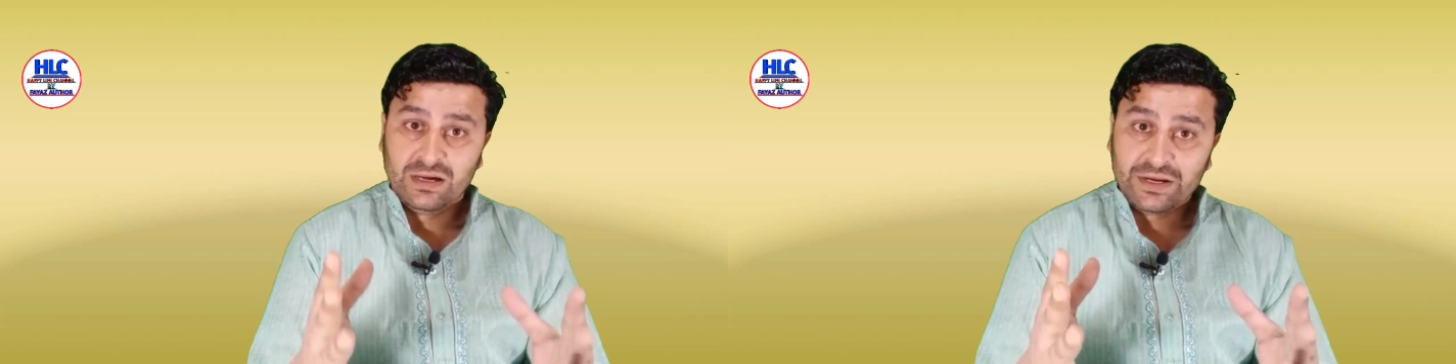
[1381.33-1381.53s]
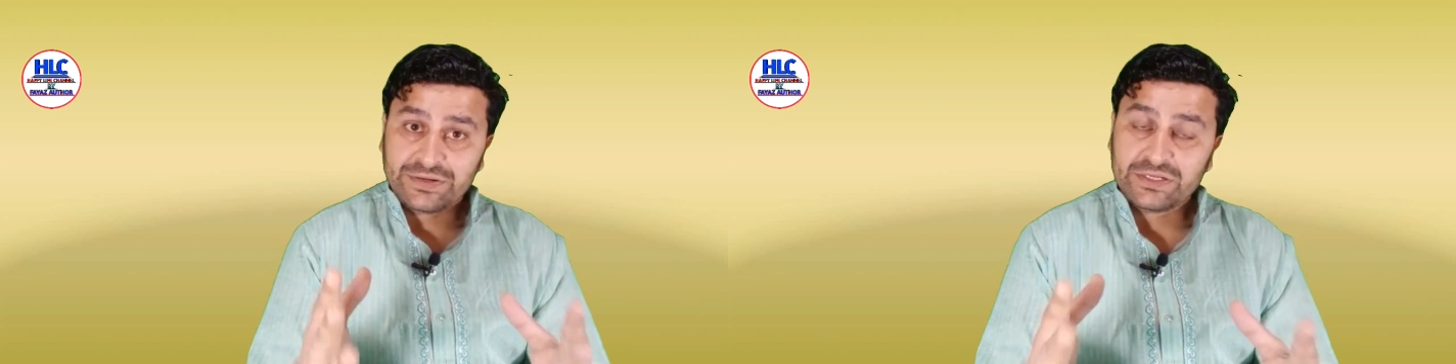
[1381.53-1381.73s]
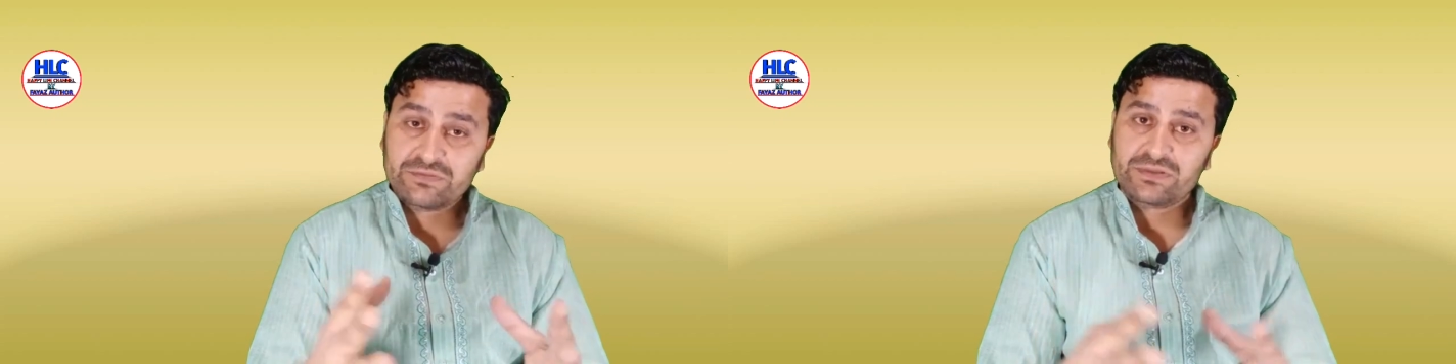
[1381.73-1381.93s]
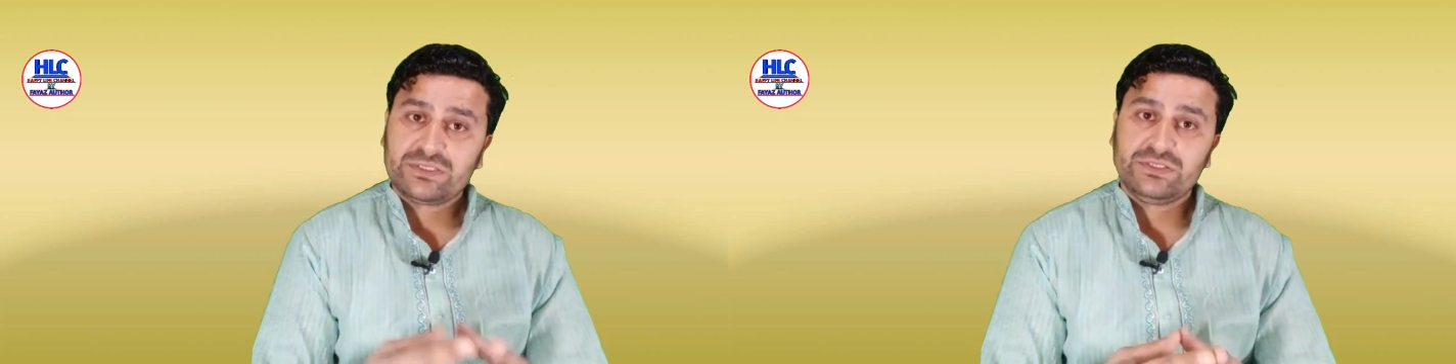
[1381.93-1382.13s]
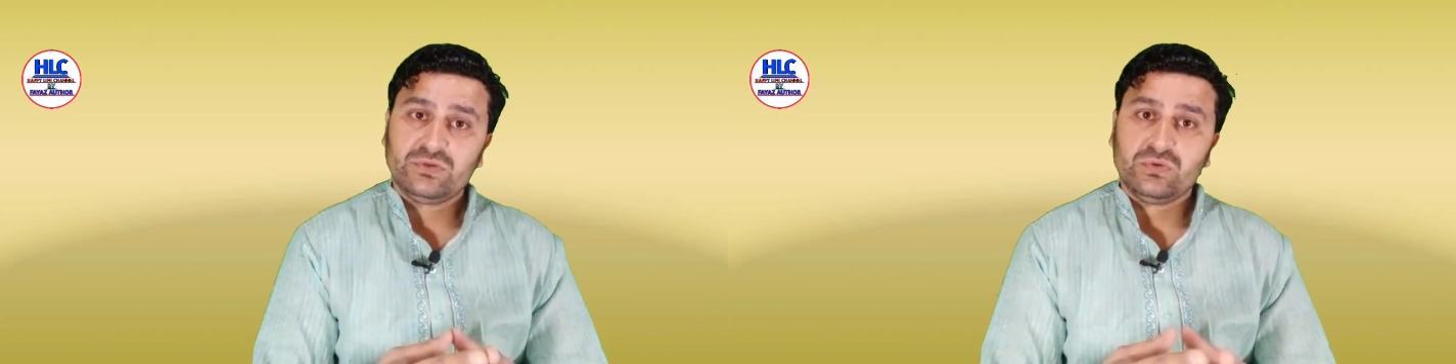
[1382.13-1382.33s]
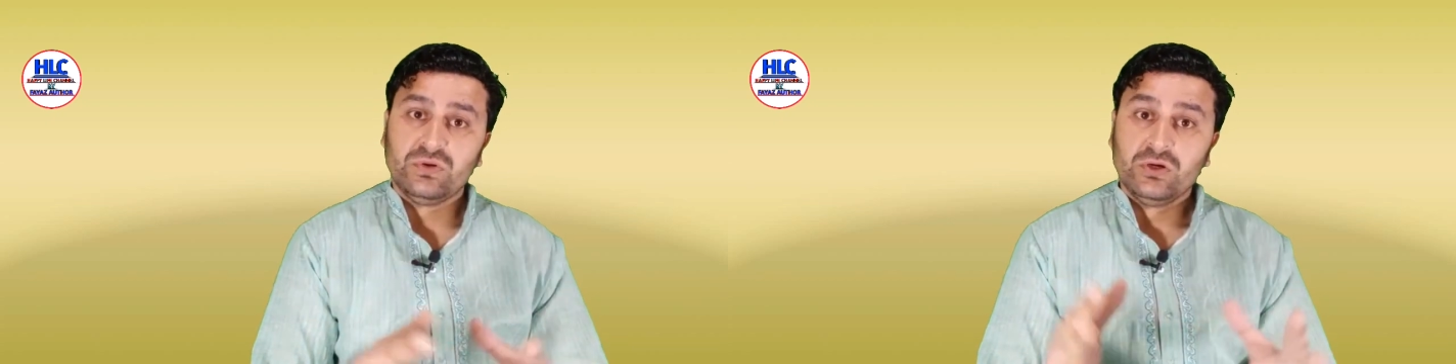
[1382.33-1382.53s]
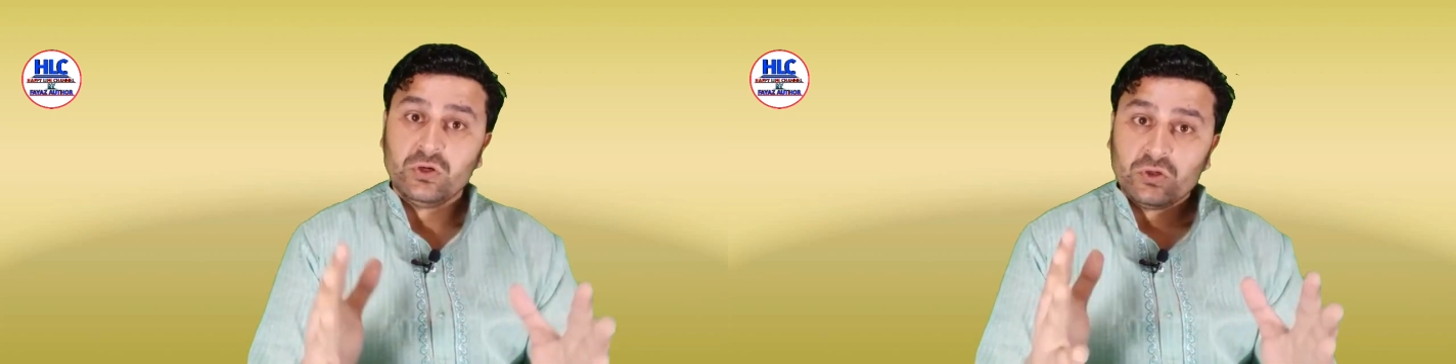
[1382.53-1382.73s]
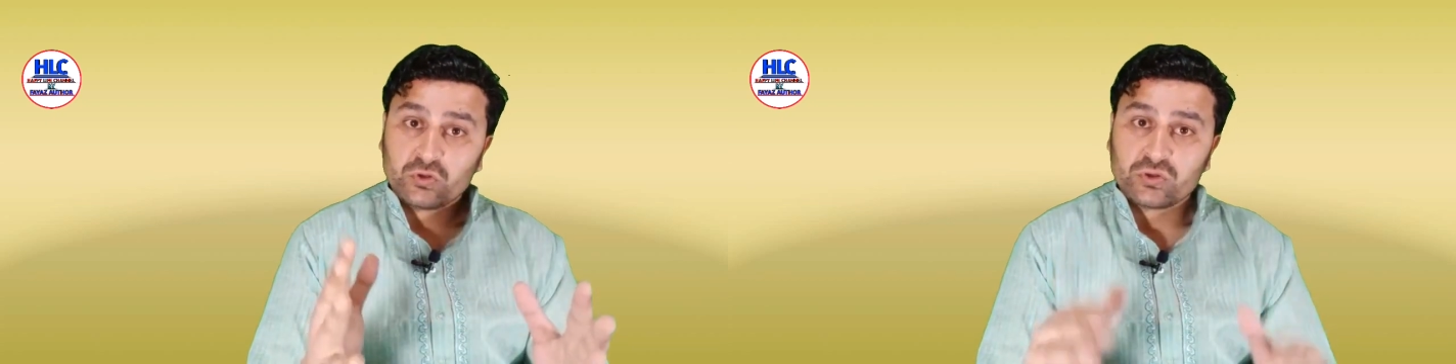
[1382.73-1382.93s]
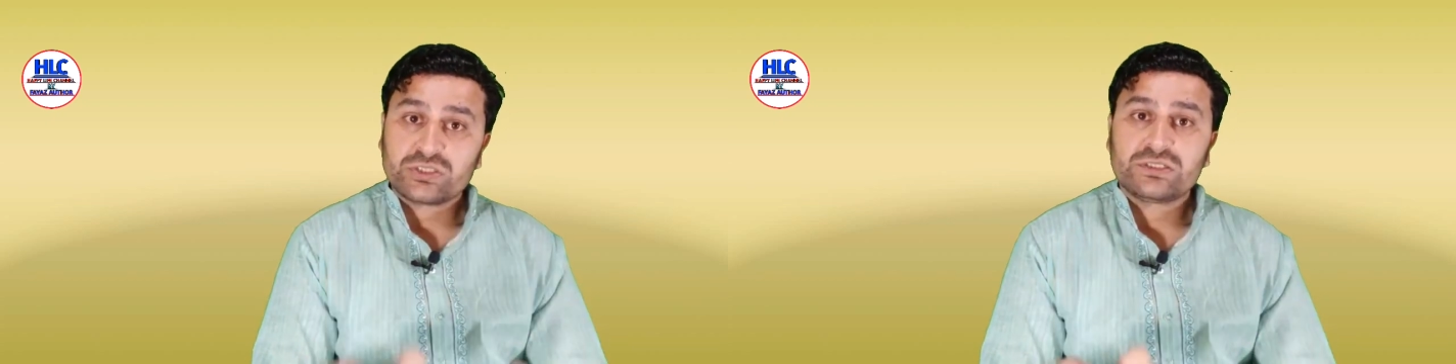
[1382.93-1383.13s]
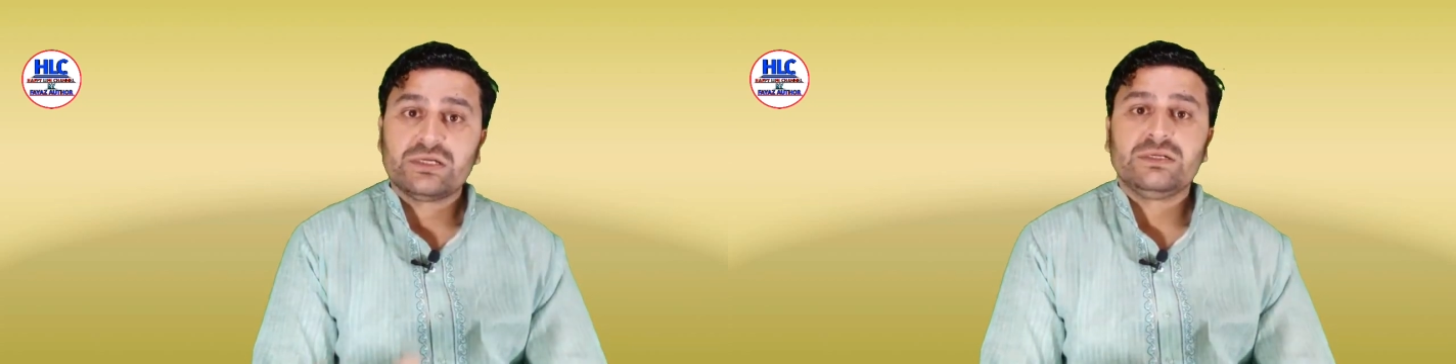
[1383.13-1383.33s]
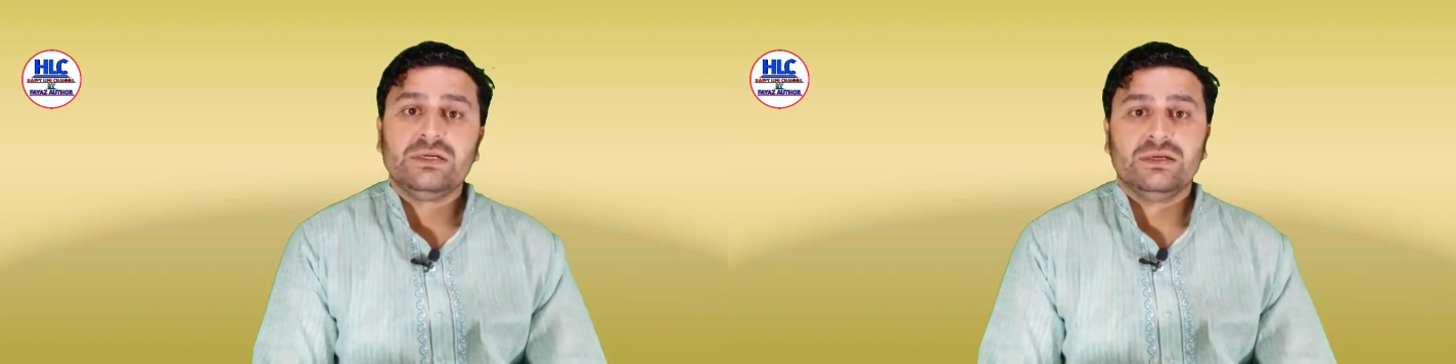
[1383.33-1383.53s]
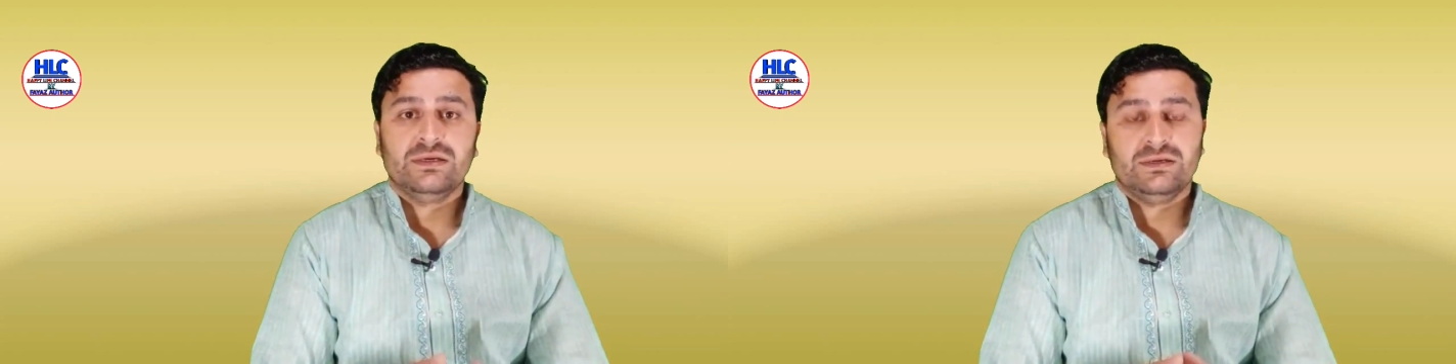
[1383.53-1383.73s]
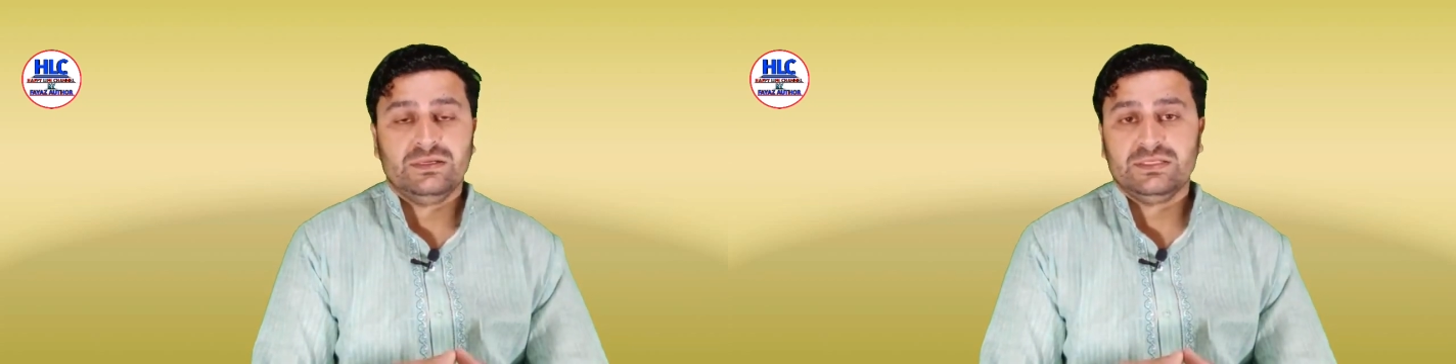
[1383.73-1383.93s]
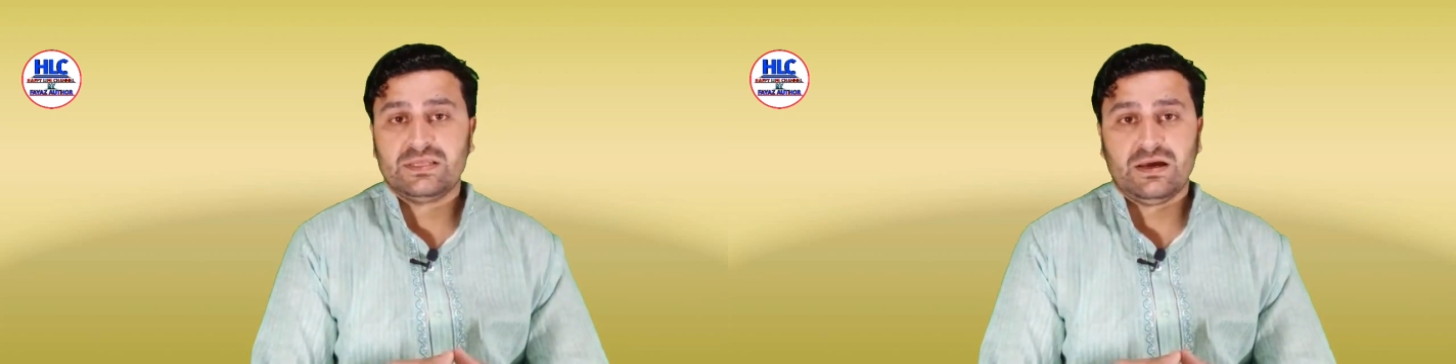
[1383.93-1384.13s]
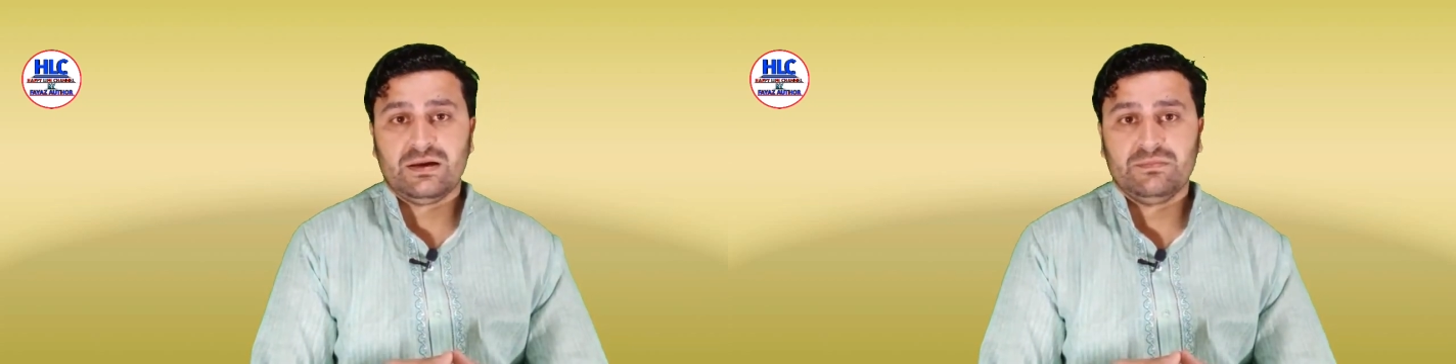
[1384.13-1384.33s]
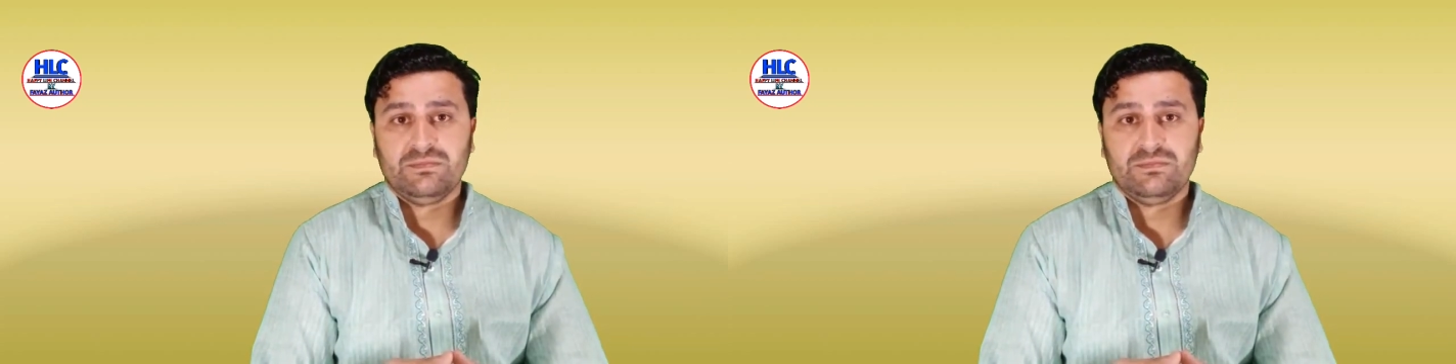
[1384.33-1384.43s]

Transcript: I request you to study Islam.